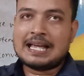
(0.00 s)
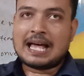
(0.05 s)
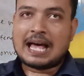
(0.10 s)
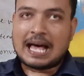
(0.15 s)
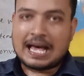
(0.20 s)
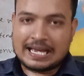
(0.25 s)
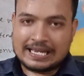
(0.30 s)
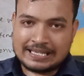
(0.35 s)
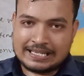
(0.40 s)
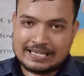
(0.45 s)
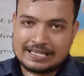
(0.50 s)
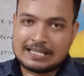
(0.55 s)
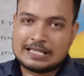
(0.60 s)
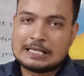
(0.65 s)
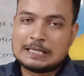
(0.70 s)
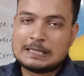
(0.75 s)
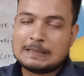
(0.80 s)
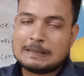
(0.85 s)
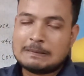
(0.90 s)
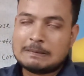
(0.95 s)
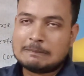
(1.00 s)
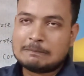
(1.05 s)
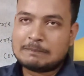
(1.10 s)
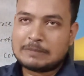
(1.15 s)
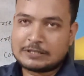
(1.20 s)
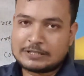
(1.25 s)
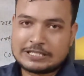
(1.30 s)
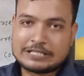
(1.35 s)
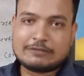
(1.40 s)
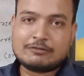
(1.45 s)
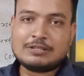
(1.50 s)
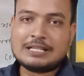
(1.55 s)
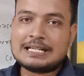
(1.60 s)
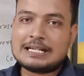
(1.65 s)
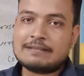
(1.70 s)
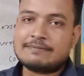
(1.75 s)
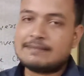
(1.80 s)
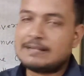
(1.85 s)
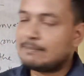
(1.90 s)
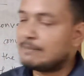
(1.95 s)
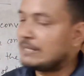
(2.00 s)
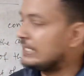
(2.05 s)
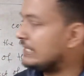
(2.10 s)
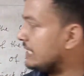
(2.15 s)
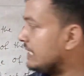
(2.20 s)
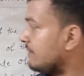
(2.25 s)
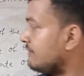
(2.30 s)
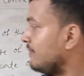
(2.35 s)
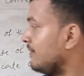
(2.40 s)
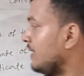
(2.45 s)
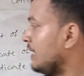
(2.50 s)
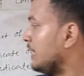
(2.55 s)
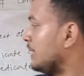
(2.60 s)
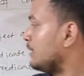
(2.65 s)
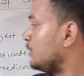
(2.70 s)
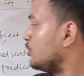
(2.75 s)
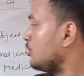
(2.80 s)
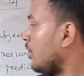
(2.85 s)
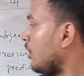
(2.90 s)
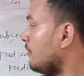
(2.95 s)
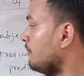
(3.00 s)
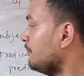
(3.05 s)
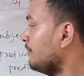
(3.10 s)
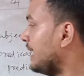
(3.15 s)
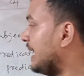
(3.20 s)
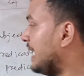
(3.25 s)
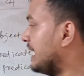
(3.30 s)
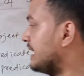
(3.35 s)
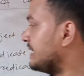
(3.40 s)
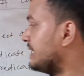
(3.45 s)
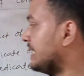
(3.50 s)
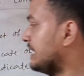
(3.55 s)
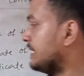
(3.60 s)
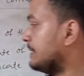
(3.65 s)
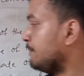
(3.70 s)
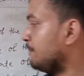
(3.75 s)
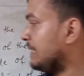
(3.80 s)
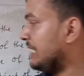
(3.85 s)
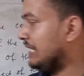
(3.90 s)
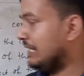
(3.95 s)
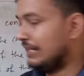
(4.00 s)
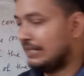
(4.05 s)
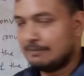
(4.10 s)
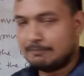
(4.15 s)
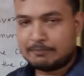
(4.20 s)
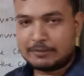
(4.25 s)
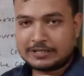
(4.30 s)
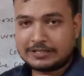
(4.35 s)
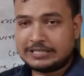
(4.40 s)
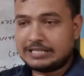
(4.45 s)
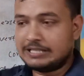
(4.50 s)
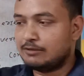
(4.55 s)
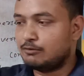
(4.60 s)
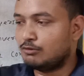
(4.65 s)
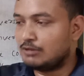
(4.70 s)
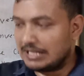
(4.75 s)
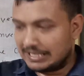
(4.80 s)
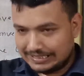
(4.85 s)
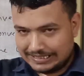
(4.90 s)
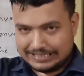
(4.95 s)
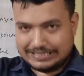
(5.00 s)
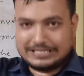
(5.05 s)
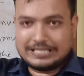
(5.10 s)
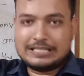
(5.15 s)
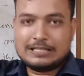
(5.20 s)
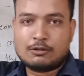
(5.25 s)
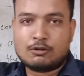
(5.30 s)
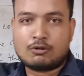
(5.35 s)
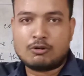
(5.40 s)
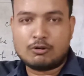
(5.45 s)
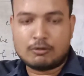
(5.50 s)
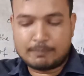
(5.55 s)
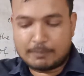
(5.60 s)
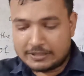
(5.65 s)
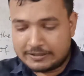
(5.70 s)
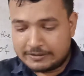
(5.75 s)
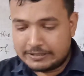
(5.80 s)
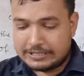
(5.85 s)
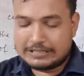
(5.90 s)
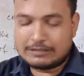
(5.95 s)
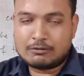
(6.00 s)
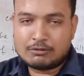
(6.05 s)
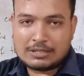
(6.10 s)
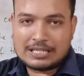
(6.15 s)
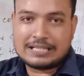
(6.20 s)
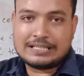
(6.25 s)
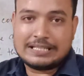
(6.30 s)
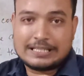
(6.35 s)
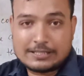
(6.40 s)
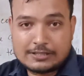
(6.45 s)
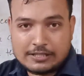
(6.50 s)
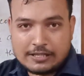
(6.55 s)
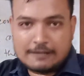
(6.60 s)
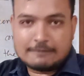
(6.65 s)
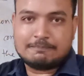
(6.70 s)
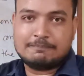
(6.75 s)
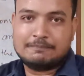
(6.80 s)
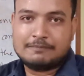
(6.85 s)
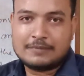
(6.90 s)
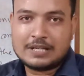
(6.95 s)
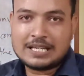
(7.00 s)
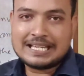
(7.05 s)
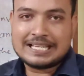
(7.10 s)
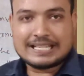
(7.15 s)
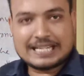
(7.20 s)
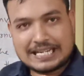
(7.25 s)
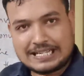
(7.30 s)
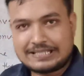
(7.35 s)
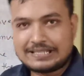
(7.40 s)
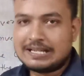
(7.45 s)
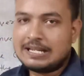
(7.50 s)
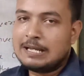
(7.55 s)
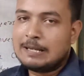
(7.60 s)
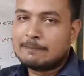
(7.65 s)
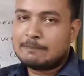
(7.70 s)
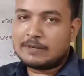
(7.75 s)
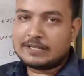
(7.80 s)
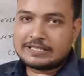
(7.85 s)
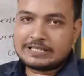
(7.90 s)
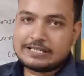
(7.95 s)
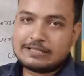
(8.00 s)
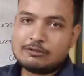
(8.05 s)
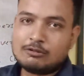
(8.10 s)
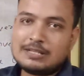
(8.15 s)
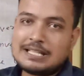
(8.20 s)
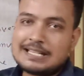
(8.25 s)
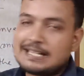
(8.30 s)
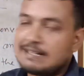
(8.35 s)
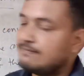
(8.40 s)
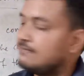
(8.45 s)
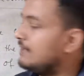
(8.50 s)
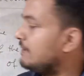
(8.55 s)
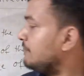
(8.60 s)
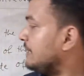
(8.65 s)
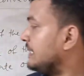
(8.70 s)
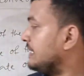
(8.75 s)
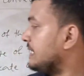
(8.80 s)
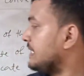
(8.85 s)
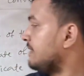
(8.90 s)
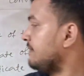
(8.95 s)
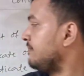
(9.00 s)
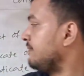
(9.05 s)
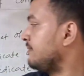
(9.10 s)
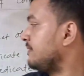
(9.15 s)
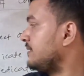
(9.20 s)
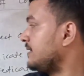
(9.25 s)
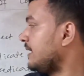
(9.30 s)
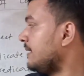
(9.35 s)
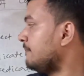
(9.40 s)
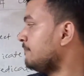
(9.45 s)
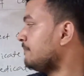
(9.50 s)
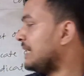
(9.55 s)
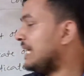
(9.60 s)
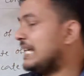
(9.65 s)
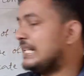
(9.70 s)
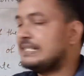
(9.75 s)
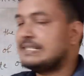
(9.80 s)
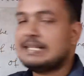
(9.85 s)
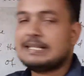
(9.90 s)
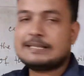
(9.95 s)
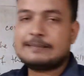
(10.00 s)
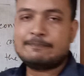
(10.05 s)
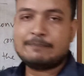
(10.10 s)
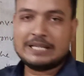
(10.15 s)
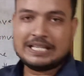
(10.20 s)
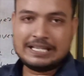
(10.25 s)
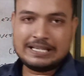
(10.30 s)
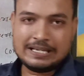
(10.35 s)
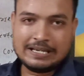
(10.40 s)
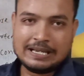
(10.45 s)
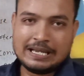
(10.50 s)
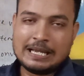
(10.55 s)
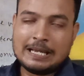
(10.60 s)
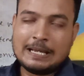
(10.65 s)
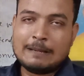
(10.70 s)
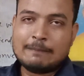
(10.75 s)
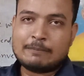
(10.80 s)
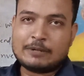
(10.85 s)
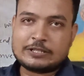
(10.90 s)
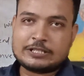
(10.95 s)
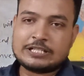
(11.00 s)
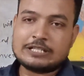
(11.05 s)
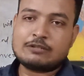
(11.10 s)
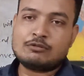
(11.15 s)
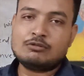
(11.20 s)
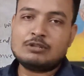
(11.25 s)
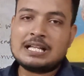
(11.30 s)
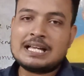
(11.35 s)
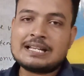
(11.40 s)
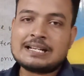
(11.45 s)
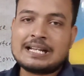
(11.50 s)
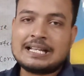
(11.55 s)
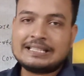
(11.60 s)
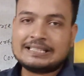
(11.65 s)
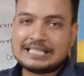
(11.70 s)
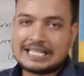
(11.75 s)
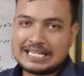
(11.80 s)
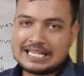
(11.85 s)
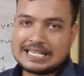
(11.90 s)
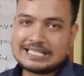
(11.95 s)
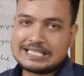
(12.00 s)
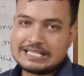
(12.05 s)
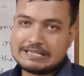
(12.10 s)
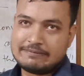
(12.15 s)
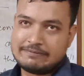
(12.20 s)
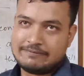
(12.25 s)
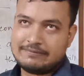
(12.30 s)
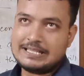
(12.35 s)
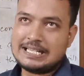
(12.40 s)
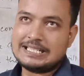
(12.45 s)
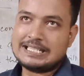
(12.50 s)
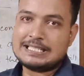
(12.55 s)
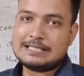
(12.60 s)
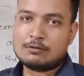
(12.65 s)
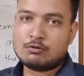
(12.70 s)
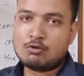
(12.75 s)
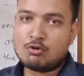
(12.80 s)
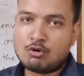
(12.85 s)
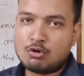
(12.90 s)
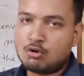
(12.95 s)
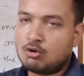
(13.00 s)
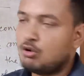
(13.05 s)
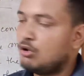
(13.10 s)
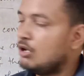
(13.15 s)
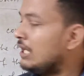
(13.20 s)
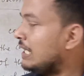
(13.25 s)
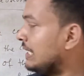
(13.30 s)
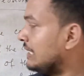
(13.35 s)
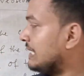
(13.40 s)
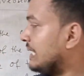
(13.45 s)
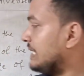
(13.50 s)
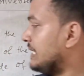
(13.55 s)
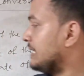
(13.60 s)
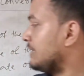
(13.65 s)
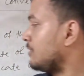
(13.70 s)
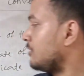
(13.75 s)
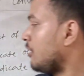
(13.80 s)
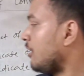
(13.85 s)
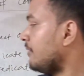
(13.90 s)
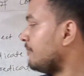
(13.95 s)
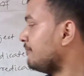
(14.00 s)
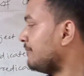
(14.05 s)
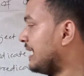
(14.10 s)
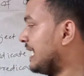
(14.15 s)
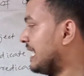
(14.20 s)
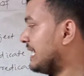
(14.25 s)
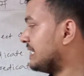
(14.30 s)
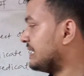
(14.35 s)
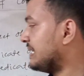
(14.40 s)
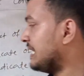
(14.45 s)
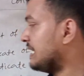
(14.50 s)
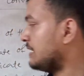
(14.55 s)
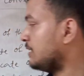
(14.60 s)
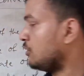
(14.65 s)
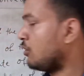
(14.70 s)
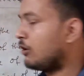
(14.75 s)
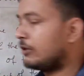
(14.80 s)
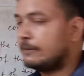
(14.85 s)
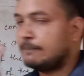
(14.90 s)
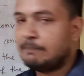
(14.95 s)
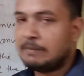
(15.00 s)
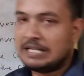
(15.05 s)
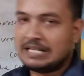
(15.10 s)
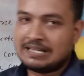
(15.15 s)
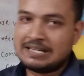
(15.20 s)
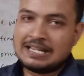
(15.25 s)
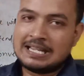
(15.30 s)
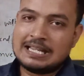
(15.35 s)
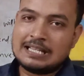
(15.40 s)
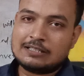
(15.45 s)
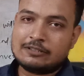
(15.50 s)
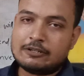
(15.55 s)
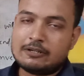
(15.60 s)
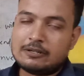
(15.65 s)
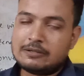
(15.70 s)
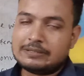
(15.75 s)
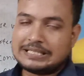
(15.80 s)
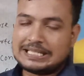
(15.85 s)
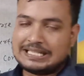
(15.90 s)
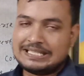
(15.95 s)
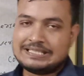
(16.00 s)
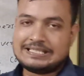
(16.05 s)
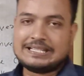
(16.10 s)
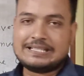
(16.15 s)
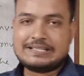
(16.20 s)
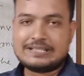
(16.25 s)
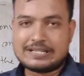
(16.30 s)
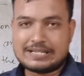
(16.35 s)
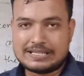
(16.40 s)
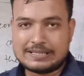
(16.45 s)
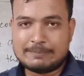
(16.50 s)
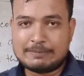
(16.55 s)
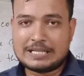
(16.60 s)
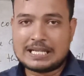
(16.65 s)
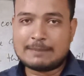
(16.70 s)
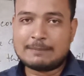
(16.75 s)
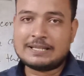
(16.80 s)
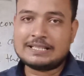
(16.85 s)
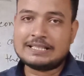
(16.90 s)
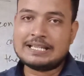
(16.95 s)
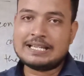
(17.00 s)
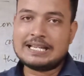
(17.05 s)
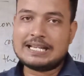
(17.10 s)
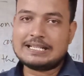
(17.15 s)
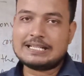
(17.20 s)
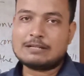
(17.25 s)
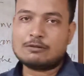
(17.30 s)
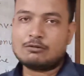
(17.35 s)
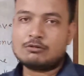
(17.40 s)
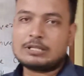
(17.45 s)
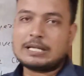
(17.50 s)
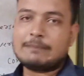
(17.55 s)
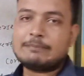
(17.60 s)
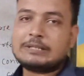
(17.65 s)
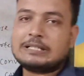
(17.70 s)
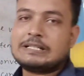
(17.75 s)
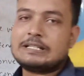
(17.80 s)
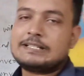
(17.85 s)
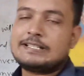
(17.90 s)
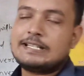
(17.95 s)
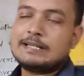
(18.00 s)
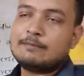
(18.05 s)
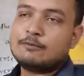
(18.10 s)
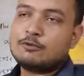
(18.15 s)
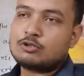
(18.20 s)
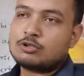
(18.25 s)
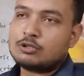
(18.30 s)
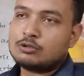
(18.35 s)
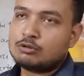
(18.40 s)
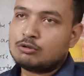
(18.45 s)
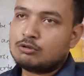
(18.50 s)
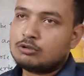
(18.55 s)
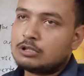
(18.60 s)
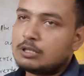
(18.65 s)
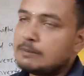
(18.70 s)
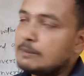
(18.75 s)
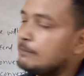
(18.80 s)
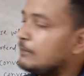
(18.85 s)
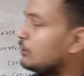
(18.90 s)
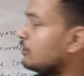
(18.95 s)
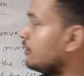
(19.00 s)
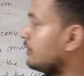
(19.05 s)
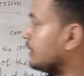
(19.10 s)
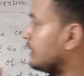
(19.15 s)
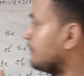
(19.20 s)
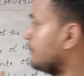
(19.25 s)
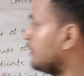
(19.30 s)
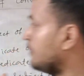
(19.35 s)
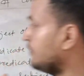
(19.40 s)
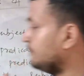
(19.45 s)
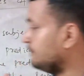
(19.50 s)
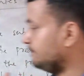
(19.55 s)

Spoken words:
I particular affirmative, some S is P. Particular kichi lokon particularly some, right? Particular affirmative, some S is P. Particular negative, that is O, that is some S is not P. So there is a trick pila mane eta ko kemti distribution rule tama mane rakhibo.